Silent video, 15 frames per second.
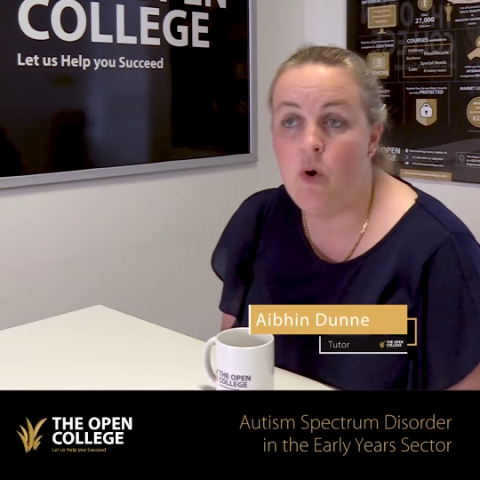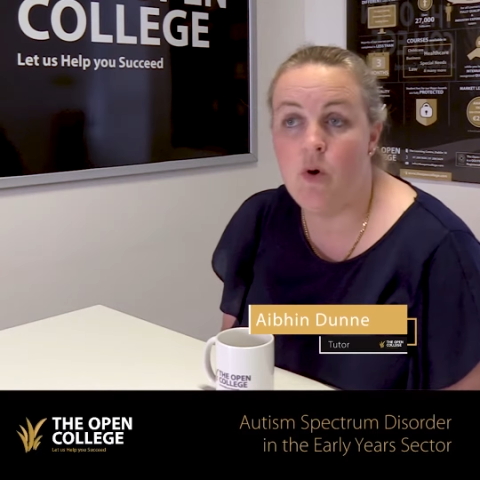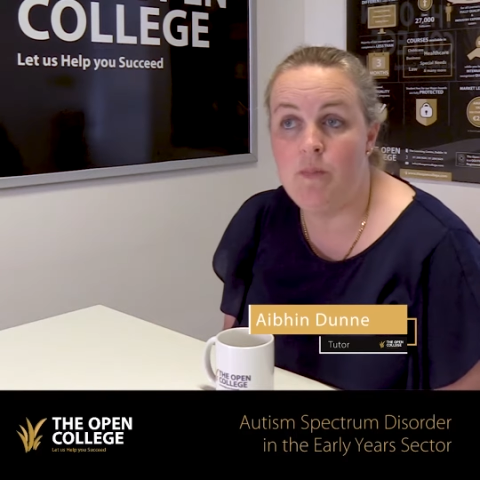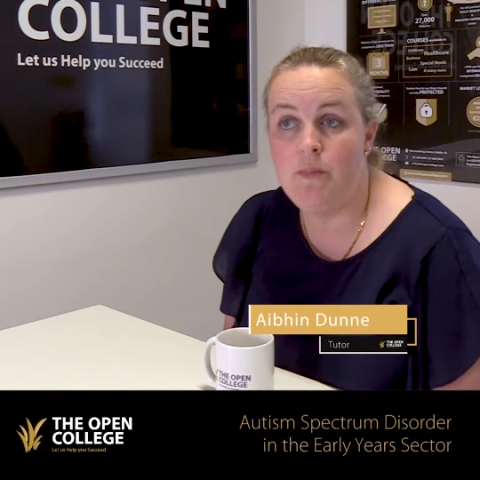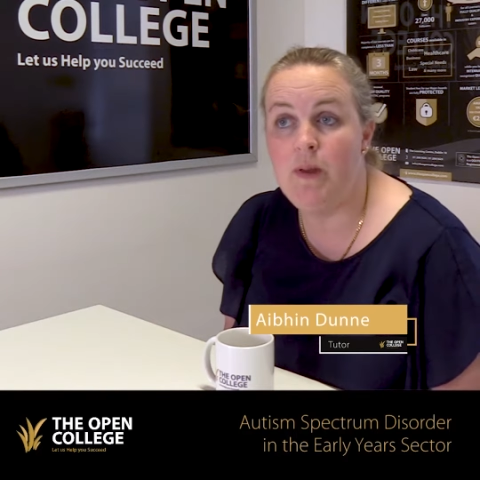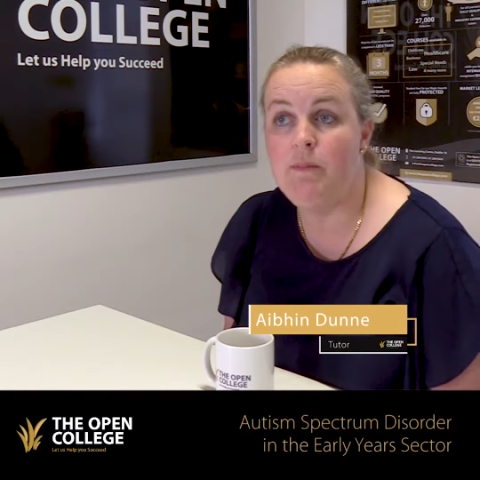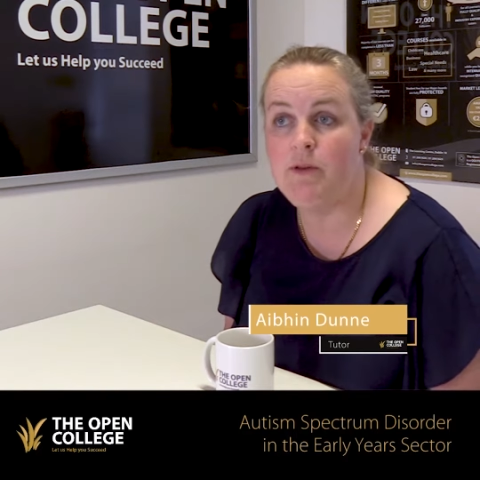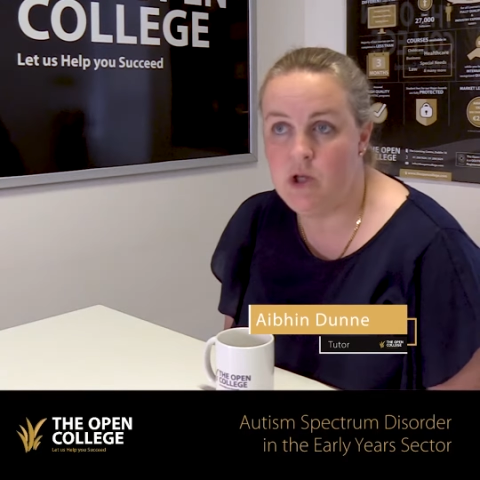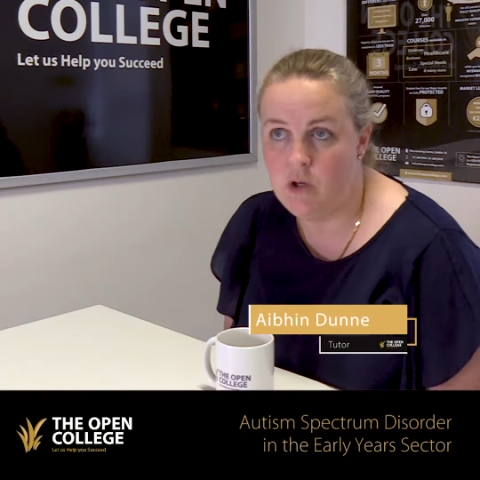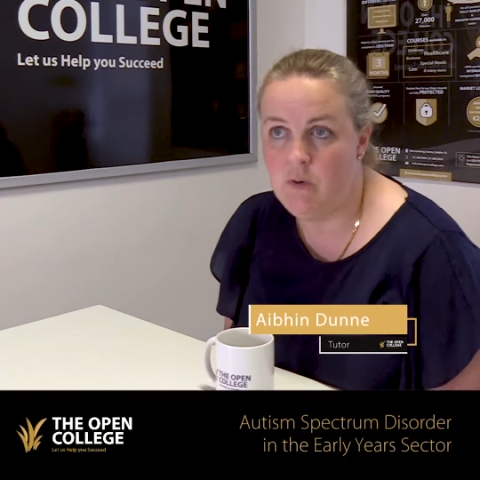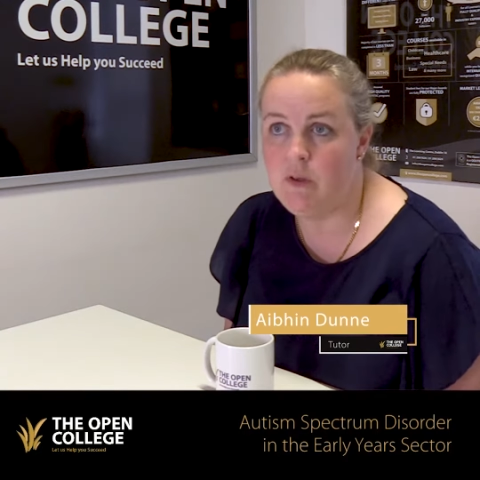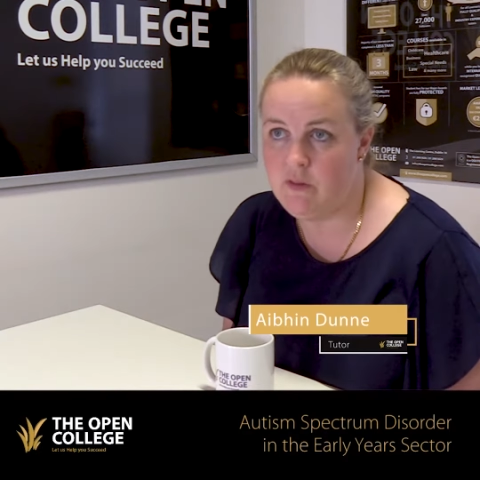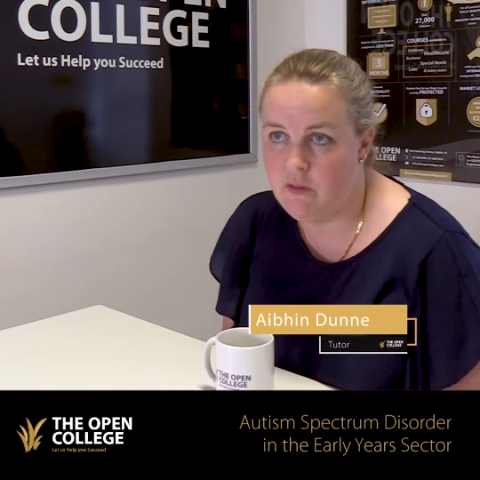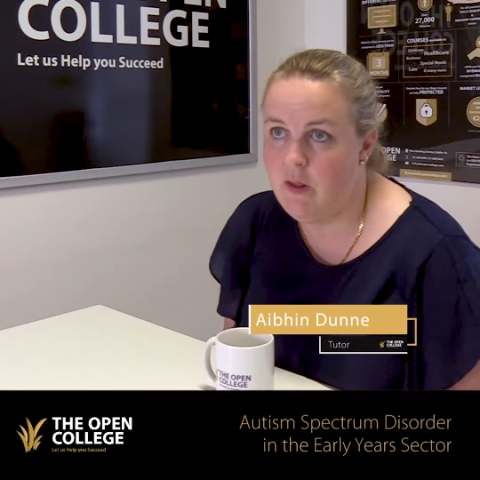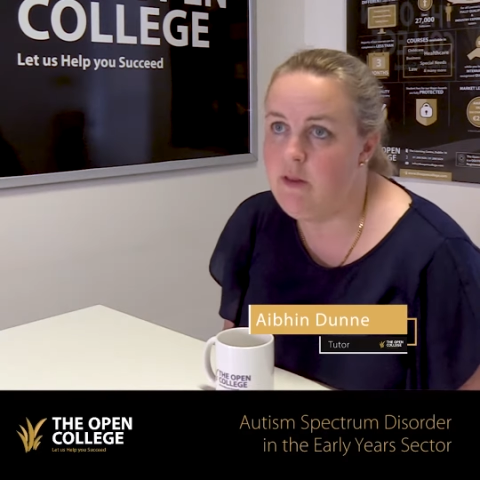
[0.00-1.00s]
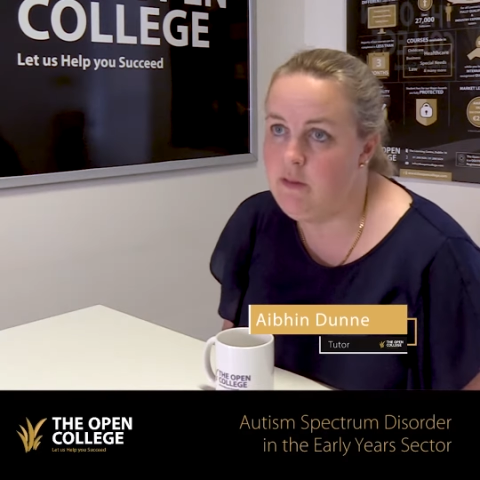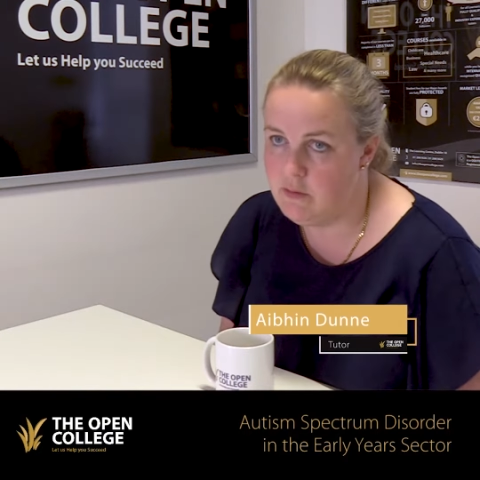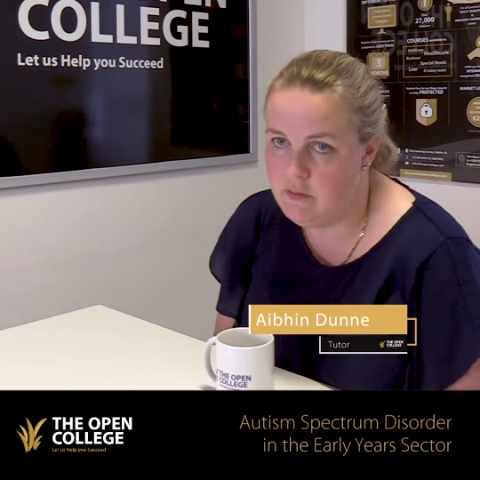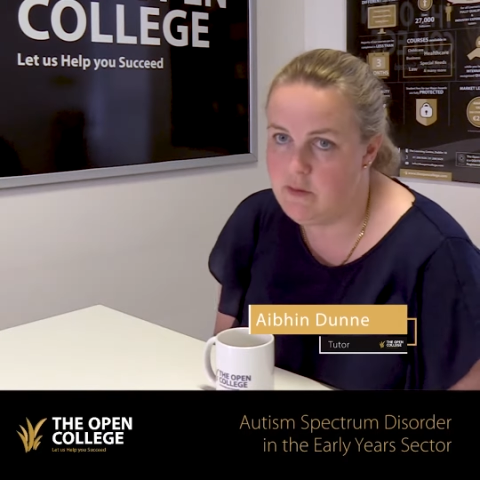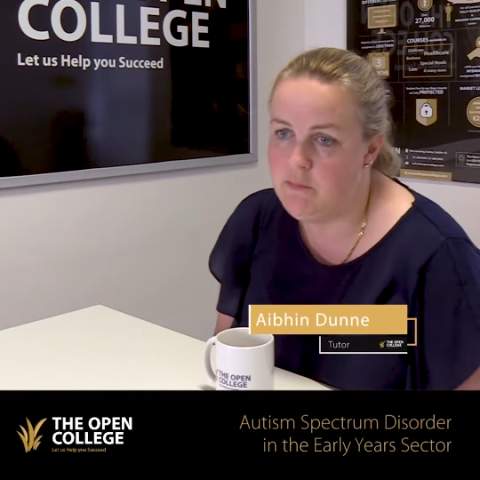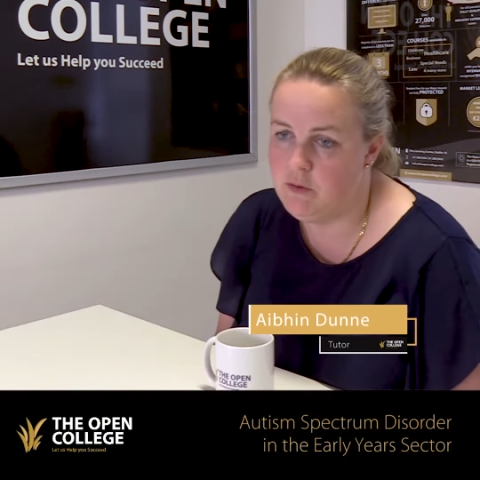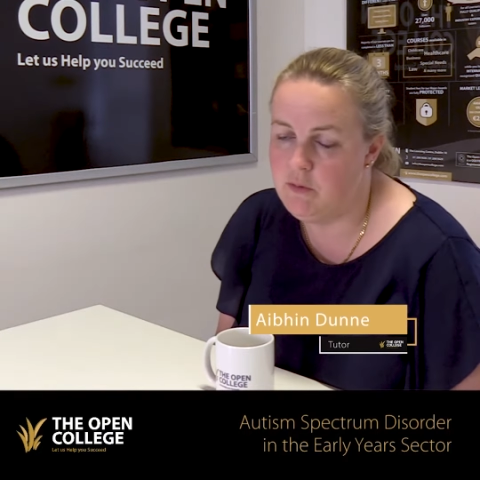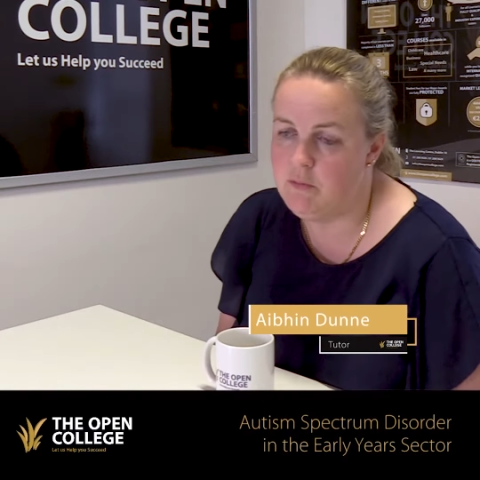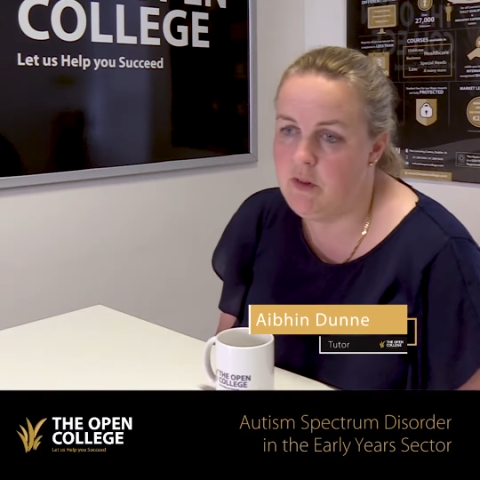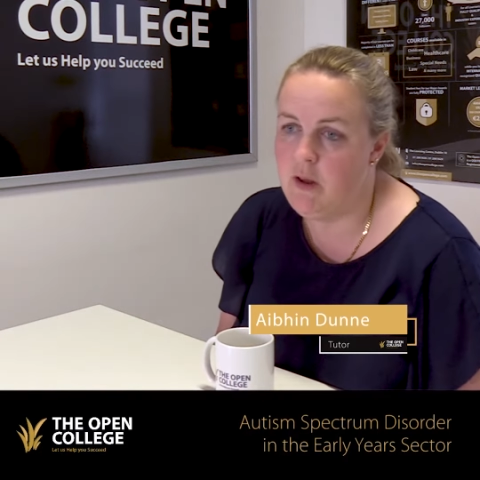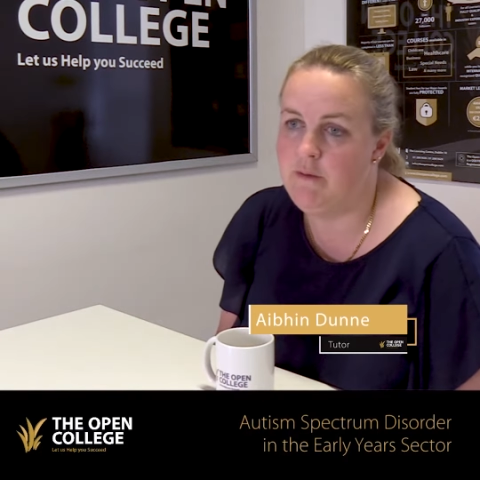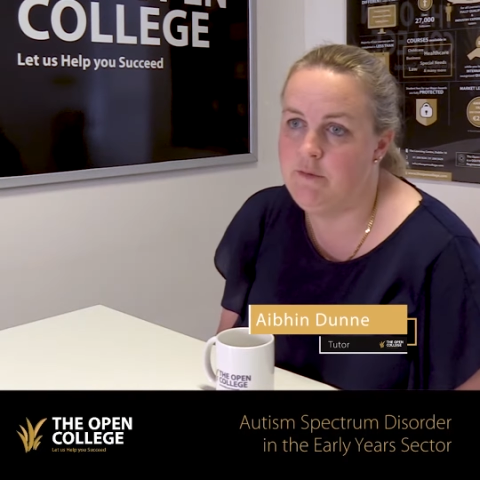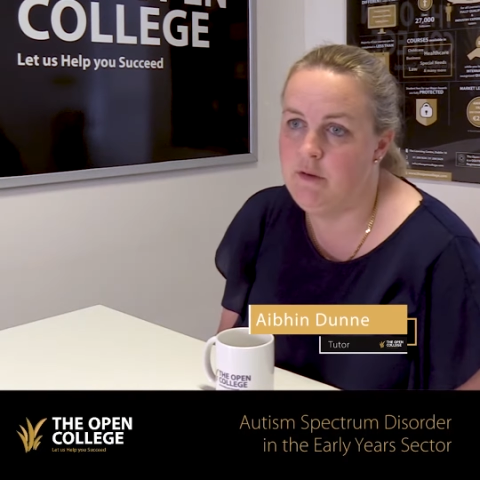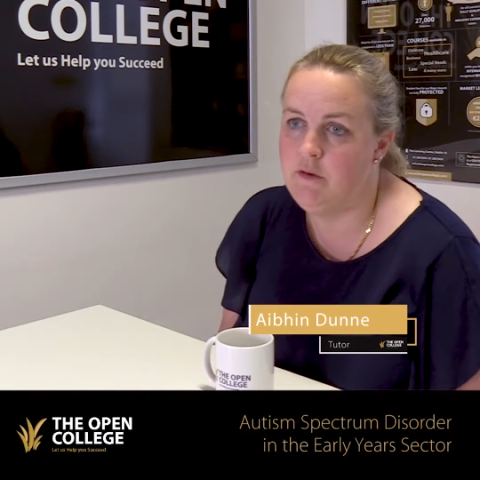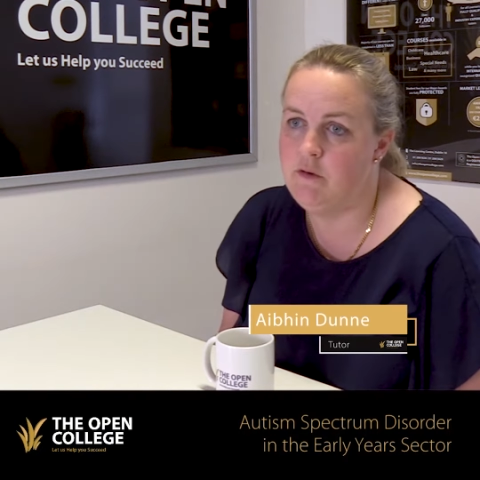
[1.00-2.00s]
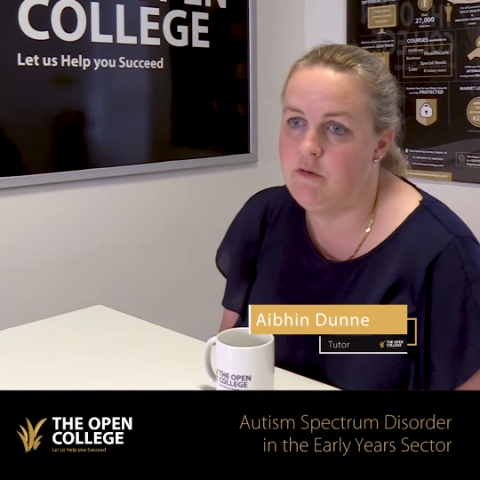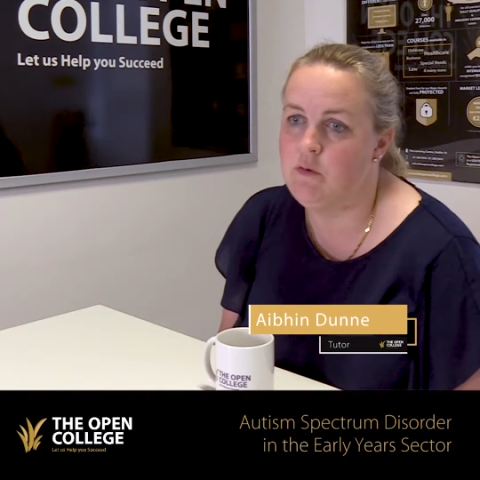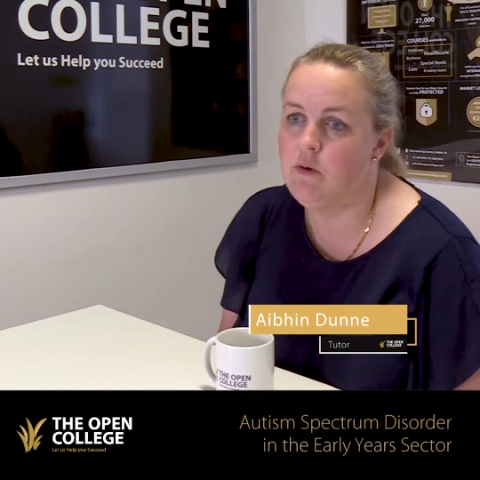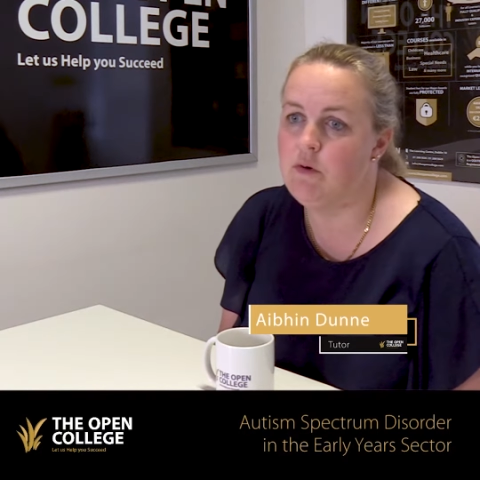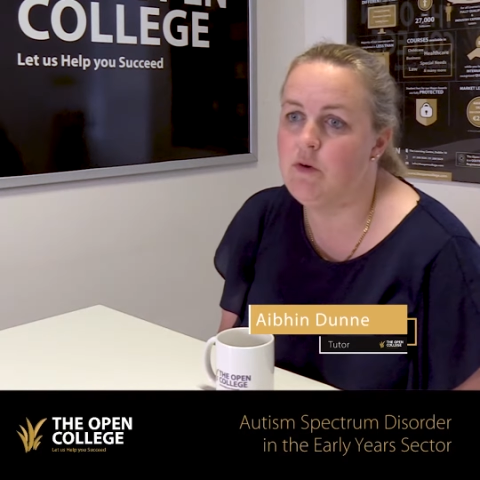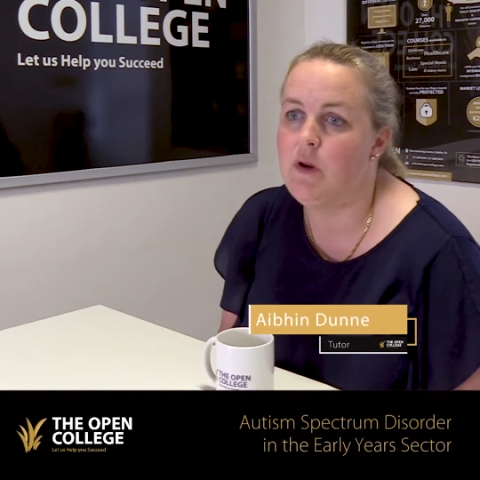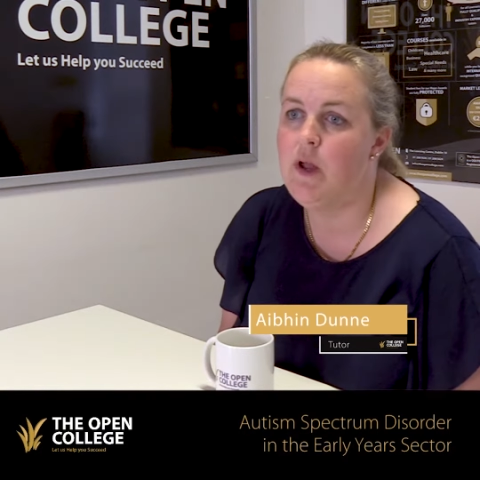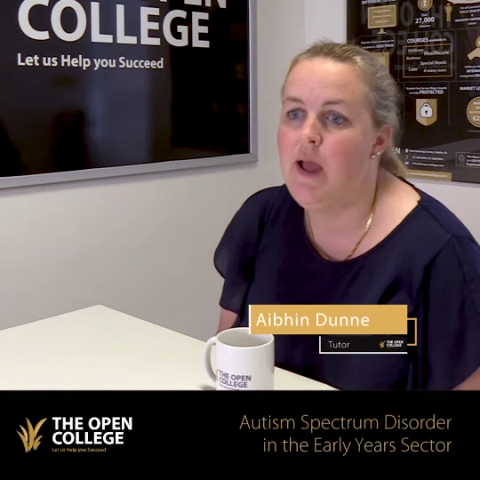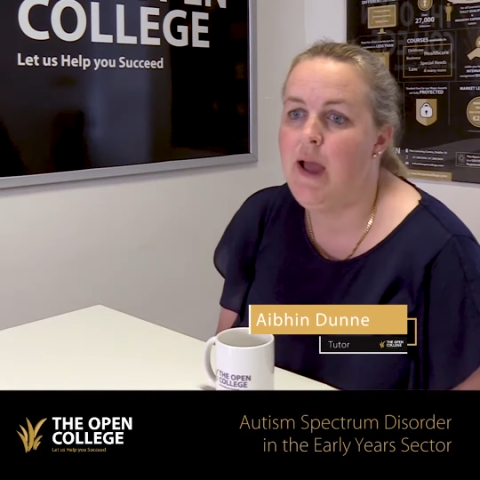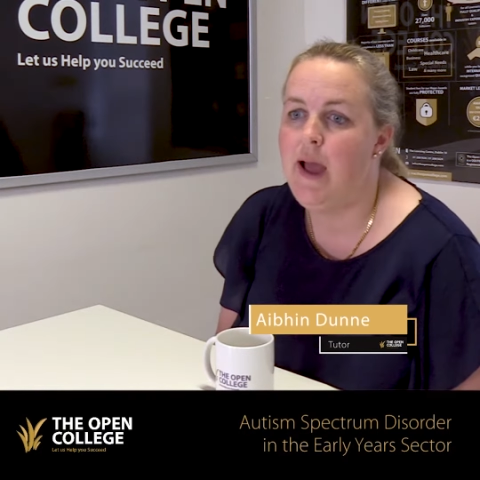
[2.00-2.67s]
or maybe showing signs and symptoms of the disorder,